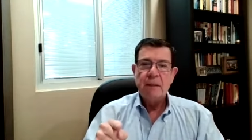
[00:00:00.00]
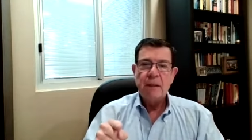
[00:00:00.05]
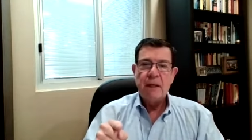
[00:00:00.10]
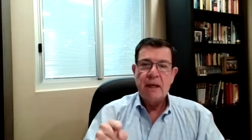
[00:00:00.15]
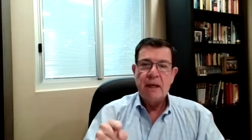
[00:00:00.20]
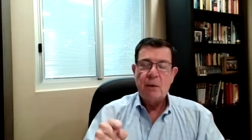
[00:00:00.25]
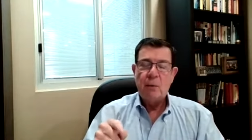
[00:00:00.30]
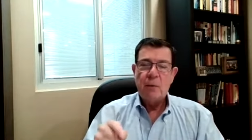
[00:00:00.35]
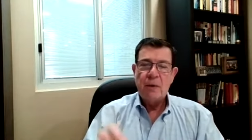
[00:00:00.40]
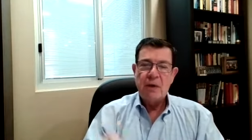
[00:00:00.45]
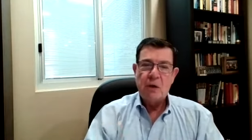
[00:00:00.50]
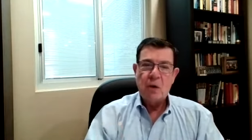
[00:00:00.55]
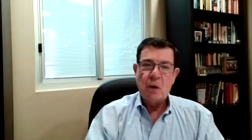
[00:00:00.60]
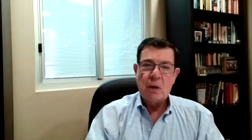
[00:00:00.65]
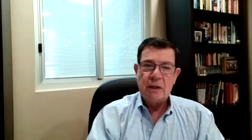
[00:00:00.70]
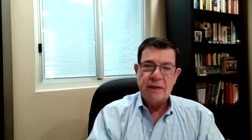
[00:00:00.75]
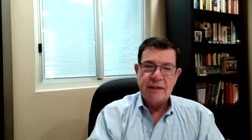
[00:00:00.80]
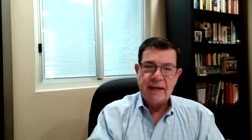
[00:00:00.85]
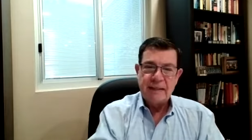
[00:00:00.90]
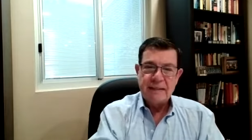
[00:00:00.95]
And we
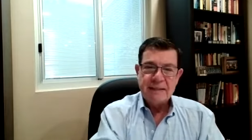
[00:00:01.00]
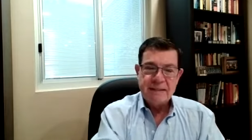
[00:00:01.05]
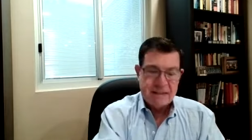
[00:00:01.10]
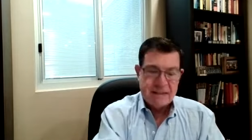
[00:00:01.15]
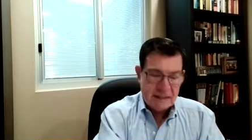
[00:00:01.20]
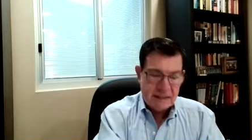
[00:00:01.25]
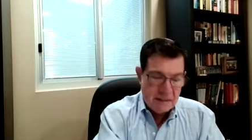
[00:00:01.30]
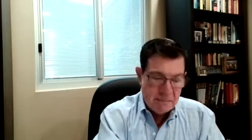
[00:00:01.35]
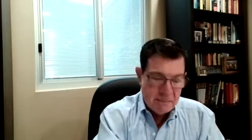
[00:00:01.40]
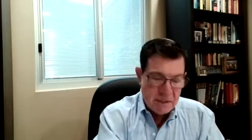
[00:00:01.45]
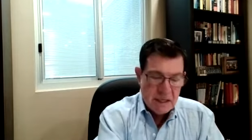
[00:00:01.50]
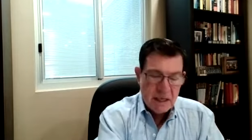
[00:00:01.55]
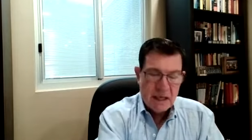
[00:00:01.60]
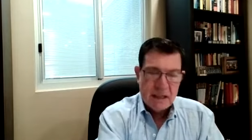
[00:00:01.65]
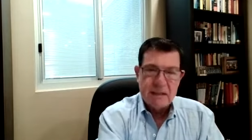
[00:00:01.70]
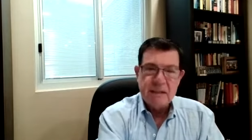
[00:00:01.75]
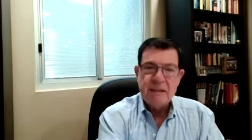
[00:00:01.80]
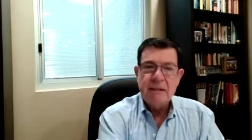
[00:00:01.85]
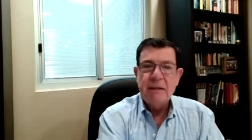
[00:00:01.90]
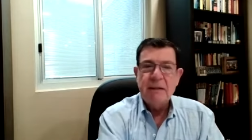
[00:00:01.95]
call that
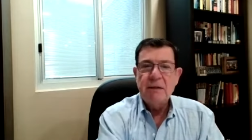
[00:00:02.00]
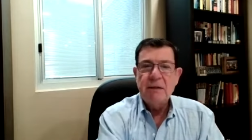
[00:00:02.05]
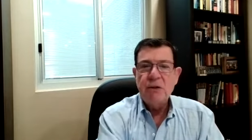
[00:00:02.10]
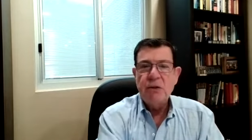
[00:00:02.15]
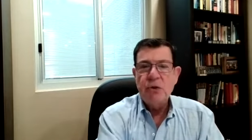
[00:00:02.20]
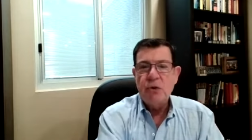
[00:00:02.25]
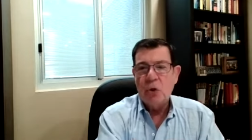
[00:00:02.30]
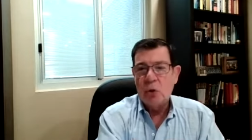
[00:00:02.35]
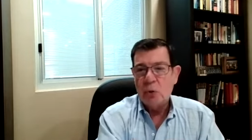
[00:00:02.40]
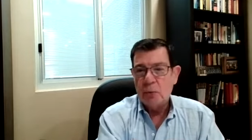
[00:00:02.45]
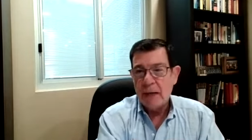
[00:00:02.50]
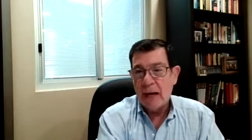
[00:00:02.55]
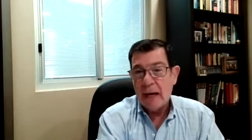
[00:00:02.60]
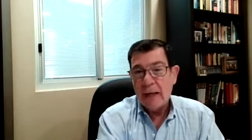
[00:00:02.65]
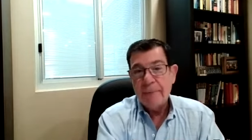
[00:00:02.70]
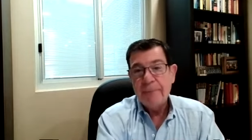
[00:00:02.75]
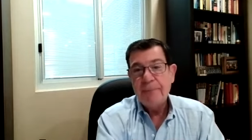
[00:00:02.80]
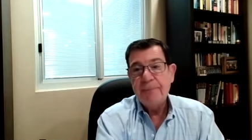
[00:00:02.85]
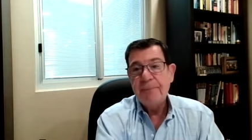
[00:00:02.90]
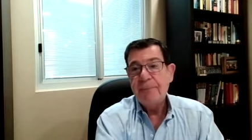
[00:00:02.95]
Simchat Torah.
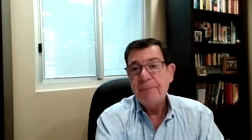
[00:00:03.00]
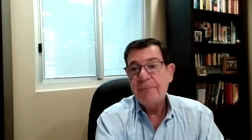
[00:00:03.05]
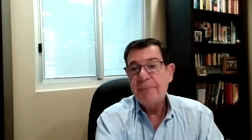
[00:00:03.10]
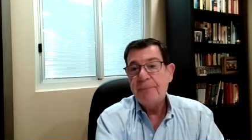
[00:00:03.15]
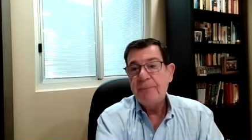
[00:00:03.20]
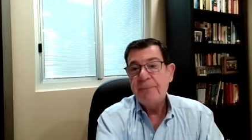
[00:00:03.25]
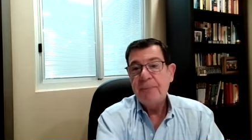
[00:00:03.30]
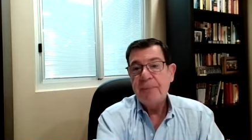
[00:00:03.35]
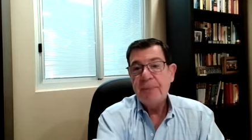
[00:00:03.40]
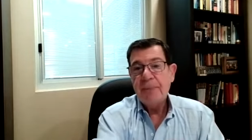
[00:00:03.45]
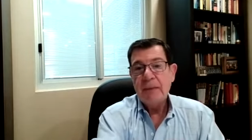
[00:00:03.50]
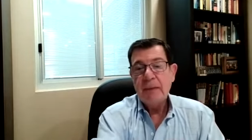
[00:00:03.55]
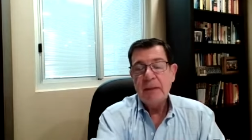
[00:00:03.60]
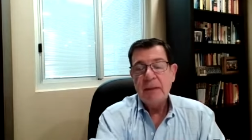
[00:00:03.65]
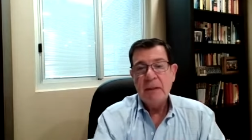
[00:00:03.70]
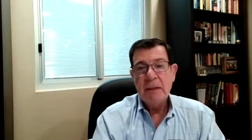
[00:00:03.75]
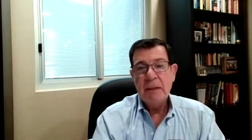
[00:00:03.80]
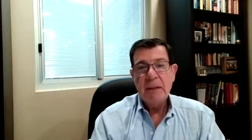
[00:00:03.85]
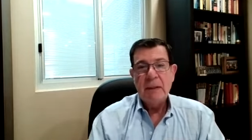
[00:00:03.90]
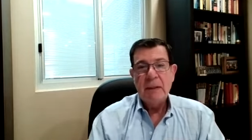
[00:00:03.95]

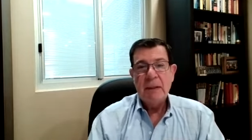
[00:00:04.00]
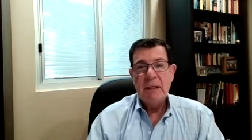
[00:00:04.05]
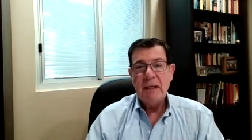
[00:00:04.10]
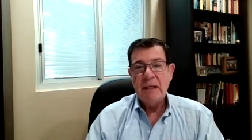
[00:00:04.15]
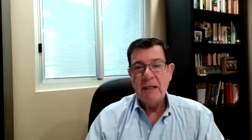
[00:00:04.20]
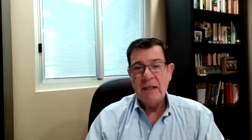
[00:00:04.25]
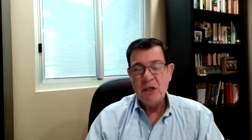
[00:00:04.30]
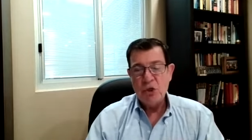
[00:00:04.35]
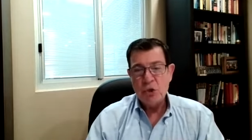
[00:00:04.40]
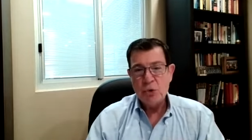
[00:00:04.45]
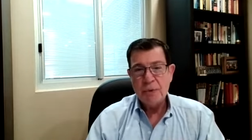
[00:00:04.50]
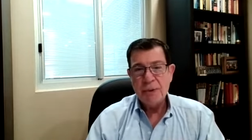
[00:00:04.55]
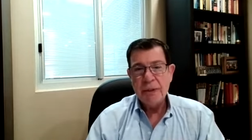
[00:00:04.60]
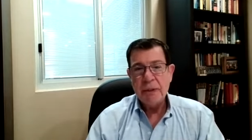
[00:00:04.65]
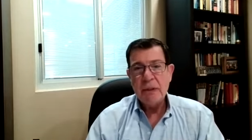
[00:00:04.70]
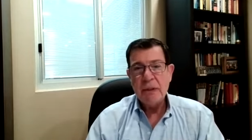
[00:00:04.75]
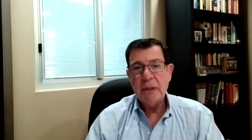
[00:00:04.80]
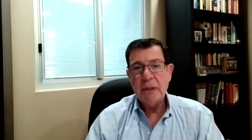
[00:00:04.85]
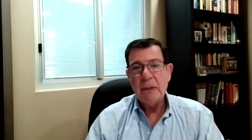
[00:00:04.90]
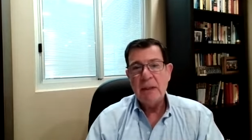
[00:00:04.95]
In
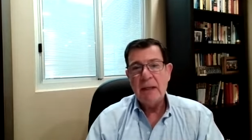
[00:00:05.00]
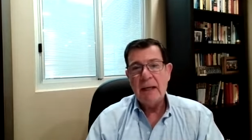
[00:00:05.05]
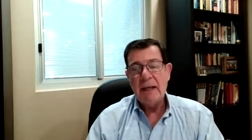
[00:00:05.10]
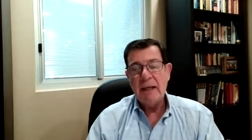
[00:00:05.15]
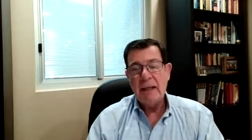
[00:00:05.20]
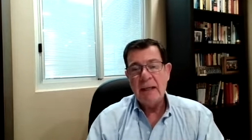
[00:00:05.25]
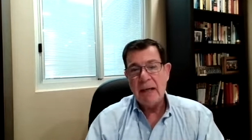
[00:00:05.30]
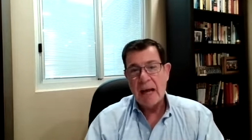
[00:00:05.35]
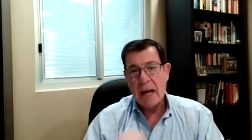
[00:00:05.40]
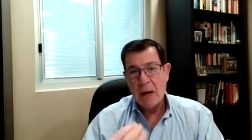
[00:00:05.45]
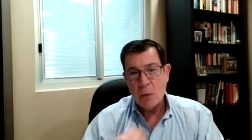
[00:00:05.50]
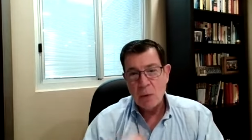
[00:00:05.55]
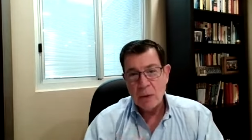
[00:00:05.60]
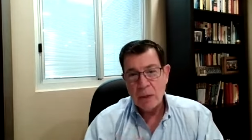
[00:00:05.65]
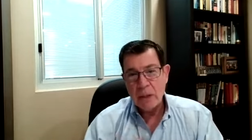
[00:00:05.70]
Israel and in our